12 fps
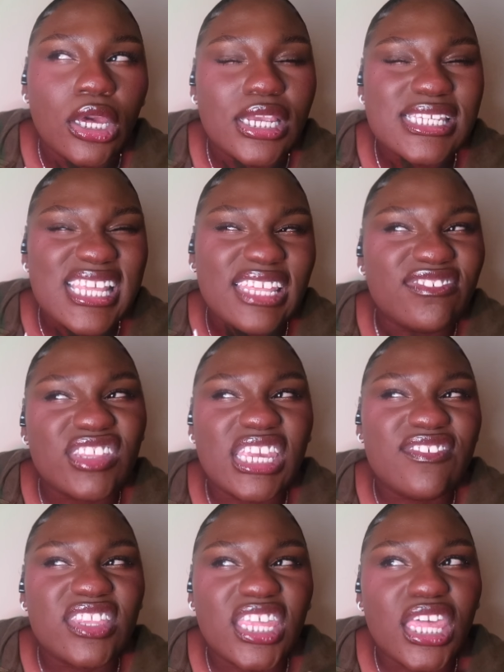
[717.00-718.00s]
is that
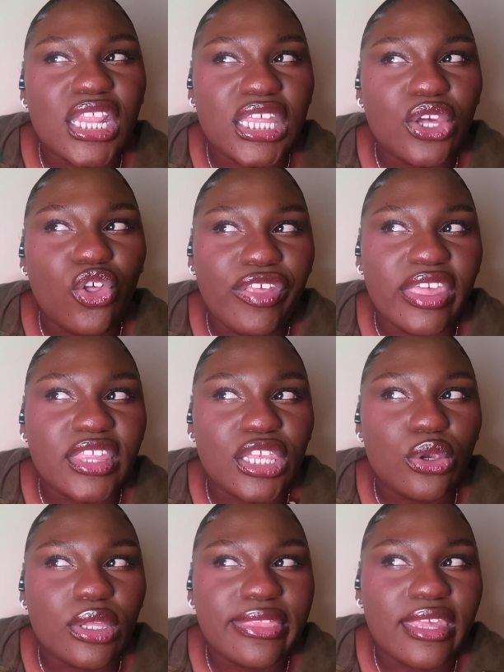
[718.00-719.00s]
even like a legal thing that
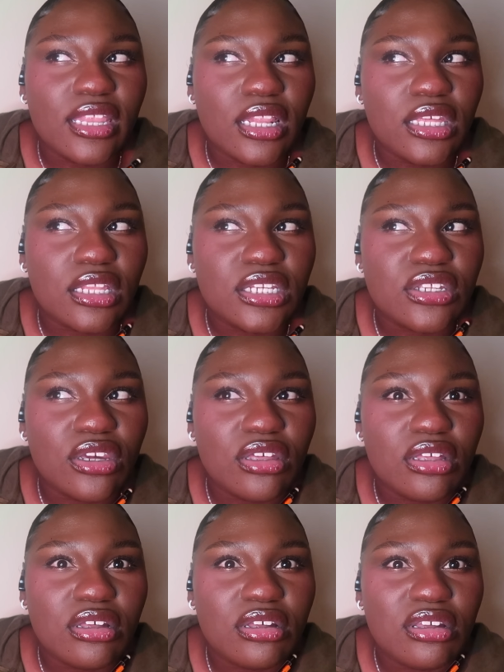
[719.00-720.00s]
you can like legally
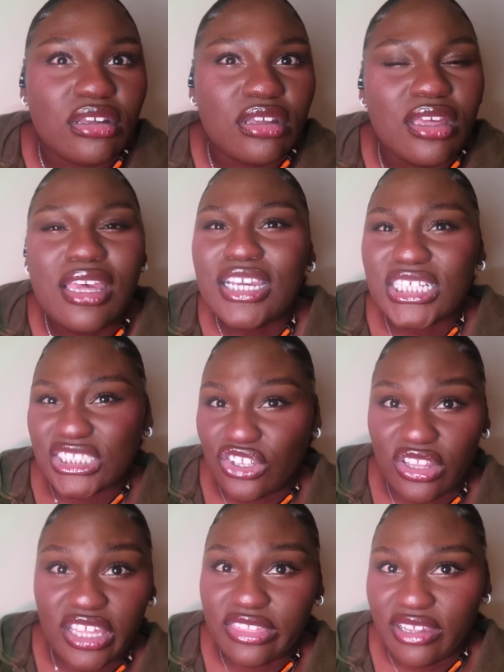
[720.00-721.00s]
do? Because they're like